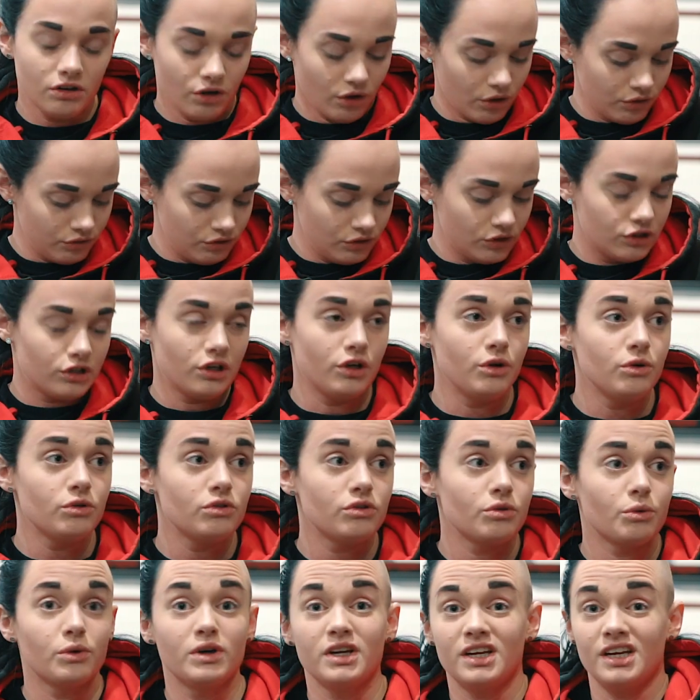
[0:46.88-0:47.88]
of your
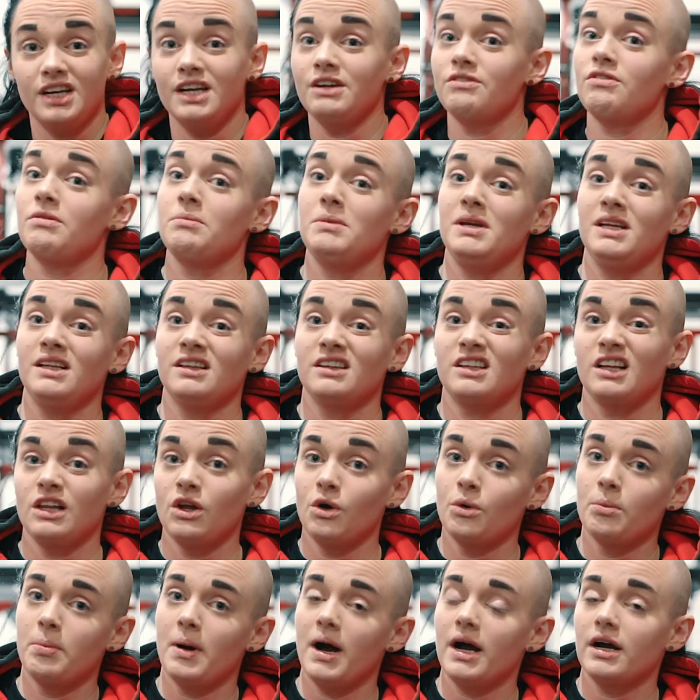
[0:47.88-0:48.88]
glute, or they can even mean the
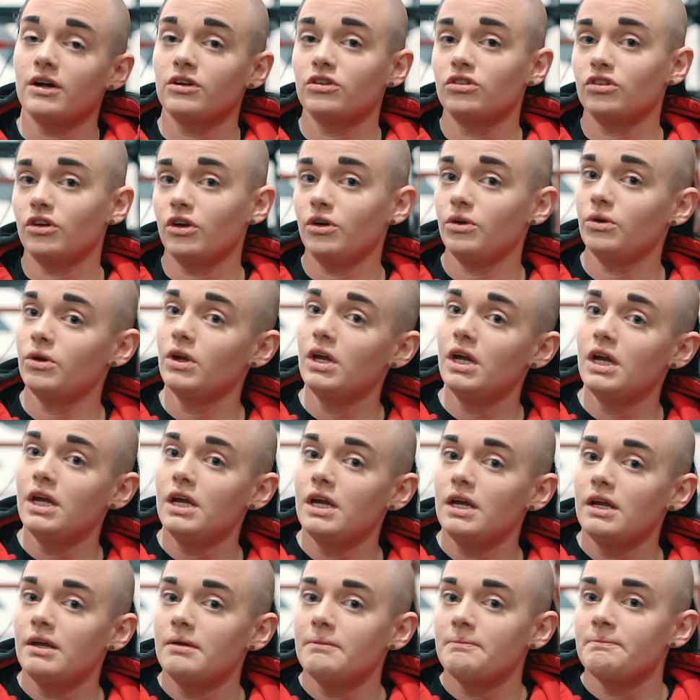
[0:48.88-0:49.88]
low back. So
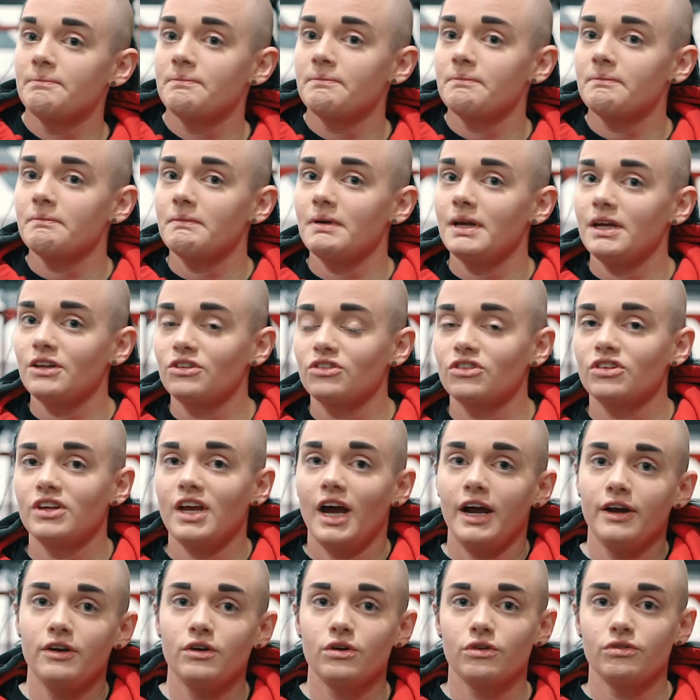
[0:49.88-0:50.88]
it's
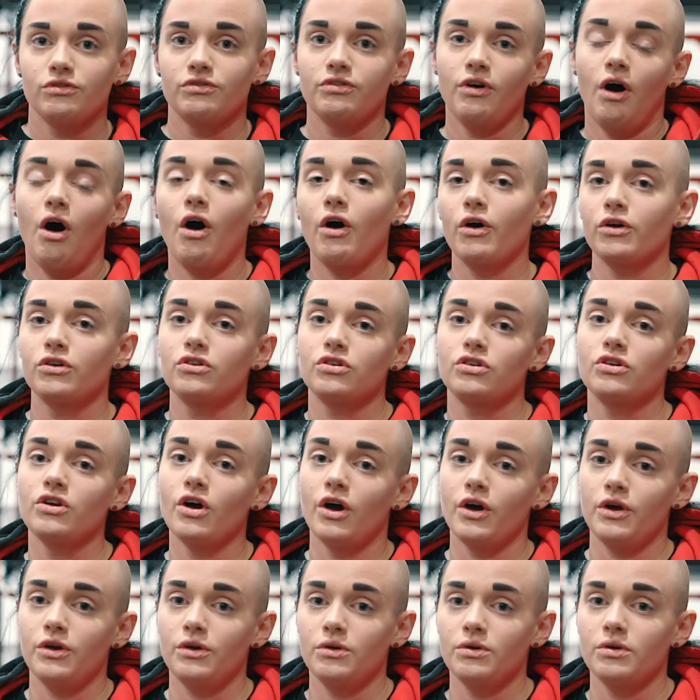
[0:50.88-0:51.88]
kind of hard to
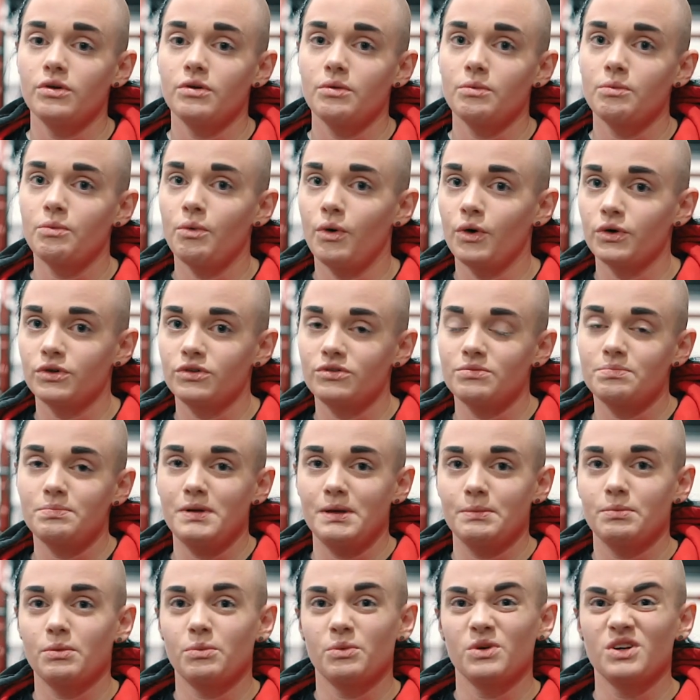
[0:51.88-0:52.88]
know what
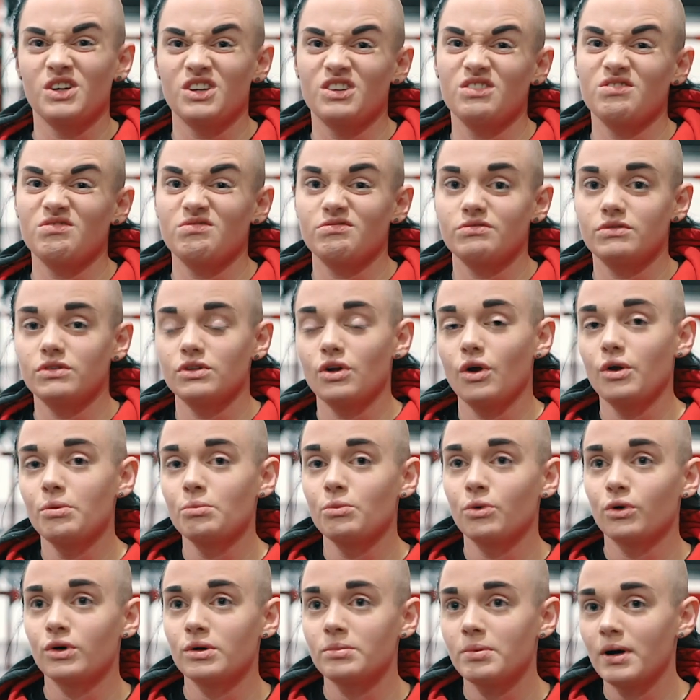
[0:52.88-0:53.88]
people want to know
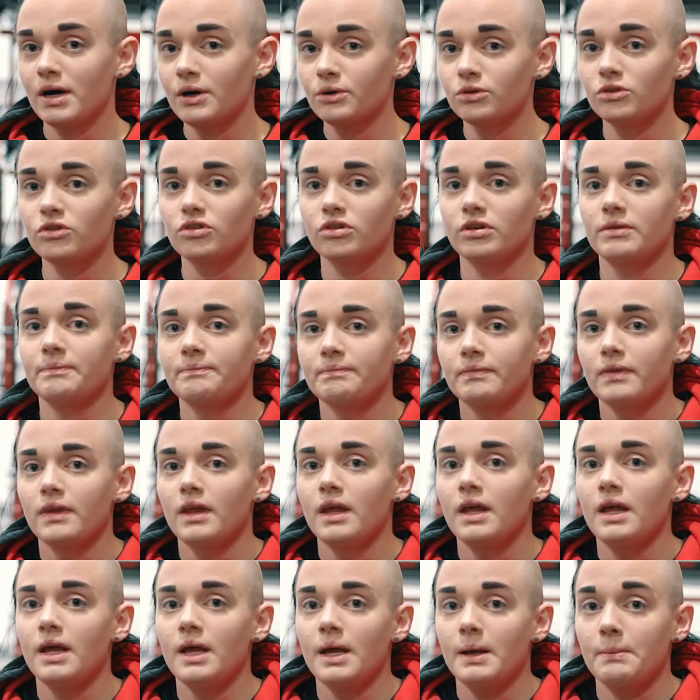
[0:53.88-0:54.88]
more about.
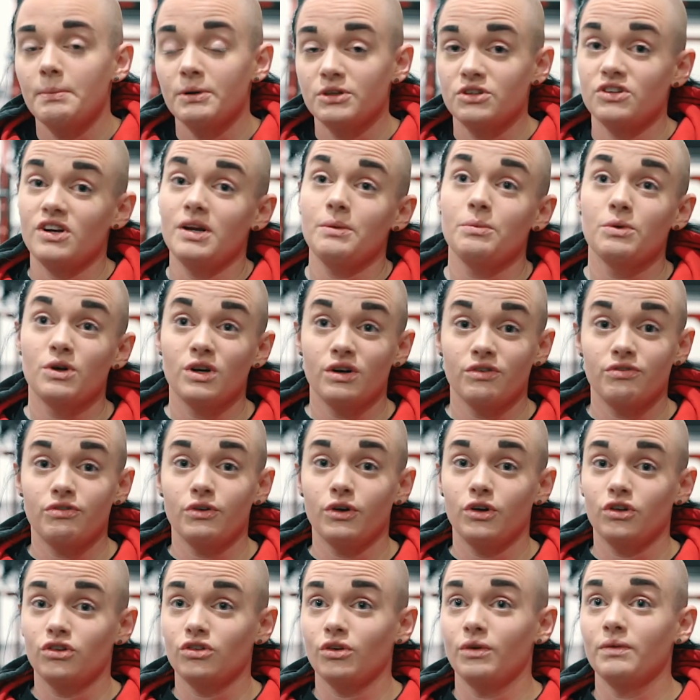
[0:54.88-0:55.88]
But today we're going to
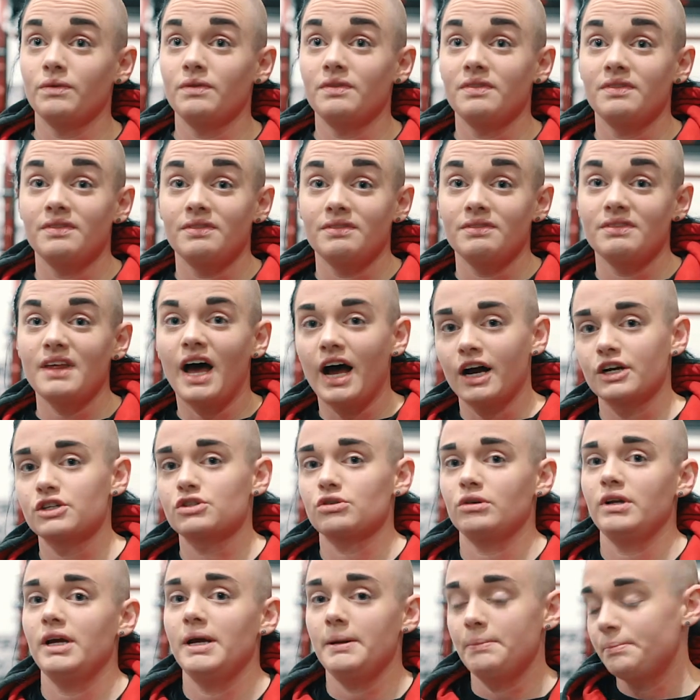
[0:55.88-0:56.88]
focus on the
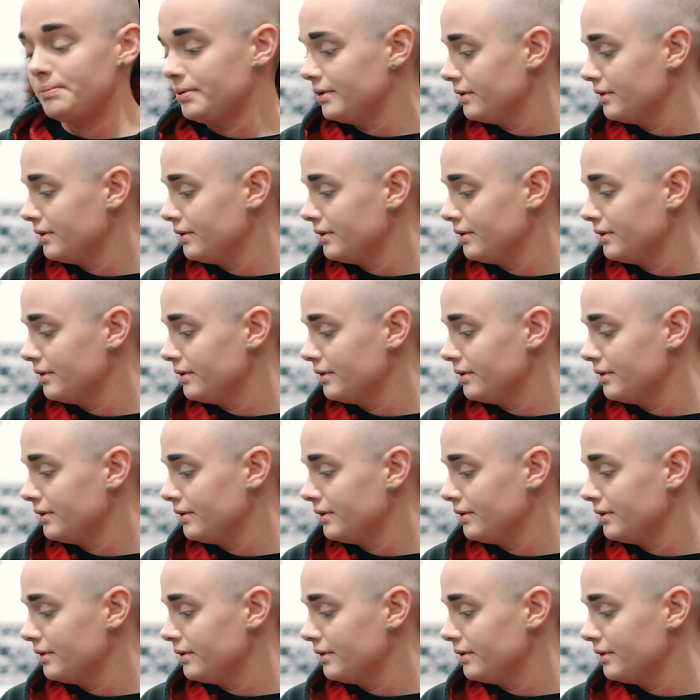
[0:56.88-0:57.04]
actual hip.